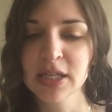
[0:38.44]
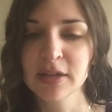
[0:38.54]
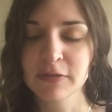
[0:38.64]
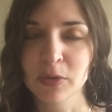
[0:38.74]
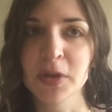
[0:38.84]

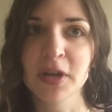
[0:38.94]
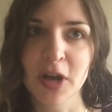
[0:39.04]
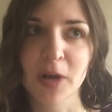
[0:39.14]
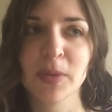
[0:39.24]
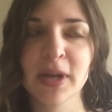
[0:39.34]
Floyd and
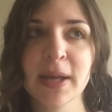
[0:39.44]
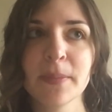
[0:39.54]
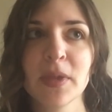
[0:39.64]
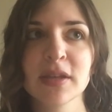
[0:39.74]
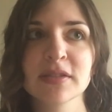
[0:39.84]
Arbery,
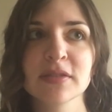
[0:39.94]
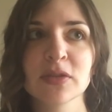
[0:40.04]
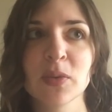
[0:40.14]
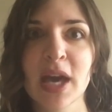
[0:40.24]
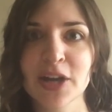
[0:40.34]
it's the
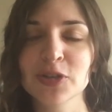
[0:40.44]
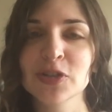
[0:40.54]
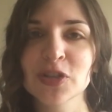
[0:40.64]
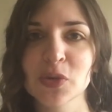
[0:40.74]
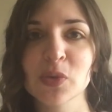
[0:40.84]
reaction
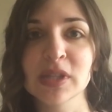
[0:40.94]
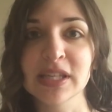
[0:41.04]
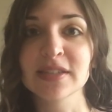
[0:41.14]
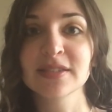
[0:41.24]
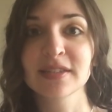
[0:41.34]
to the
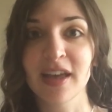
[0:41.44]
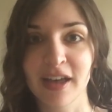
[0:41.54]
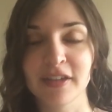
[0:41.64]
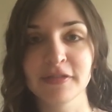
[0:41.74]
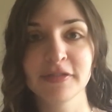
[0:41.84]
release
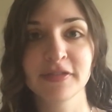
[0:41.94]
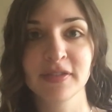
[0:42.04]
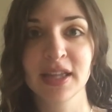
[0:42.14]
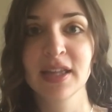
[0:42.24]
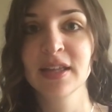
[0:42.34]
of
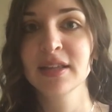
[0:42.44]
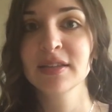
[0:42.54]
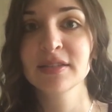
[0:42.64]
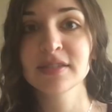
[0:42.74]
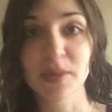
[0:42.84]

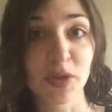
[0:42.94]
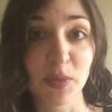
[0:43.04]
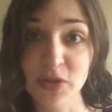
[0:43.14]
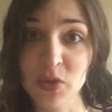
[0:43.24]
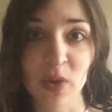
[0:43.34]
some of the
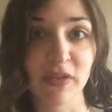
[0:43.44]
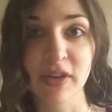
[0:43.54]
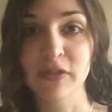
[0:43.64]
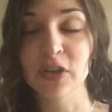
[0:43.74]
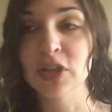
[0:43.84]
most horrific
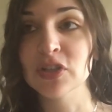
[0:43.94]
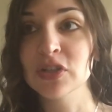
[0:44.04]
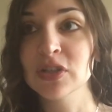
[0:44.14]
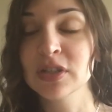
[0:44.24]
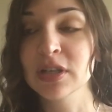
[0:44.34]

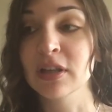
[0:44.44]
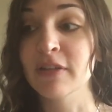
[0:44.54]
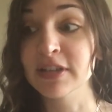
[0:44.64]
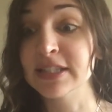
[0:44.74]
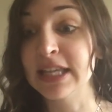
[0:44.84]
footage you'll
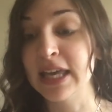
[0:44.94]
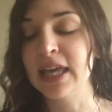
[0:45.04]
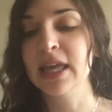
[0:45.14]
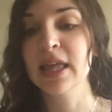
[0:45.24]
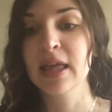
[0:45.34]
ever
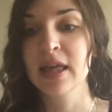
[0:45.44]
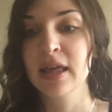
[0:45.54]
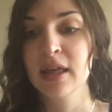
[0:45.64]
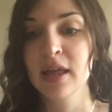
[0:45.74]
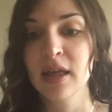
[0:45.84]
see.
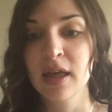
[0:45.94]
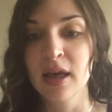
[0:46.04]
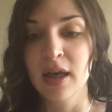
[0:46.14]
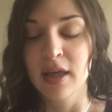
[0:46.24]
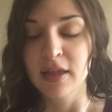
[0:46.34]

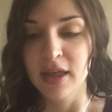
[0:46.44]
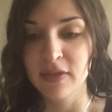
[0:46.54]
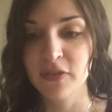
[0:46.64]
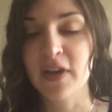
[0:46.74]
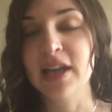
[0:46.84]
And
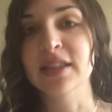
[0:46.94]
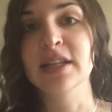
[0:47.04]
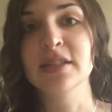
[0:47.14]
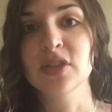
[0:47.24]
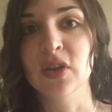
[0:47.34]
the fact that
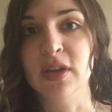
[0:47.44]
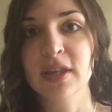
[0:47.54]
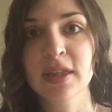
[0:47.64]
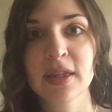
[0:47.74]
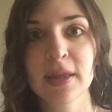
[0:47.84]
it took
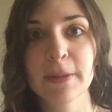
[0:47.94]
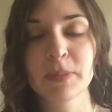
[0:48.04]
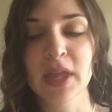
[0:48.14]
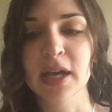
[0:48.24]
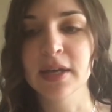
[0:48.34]

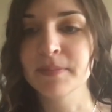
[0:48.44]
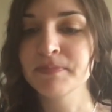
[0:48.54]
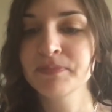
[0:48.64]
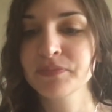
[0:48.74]
the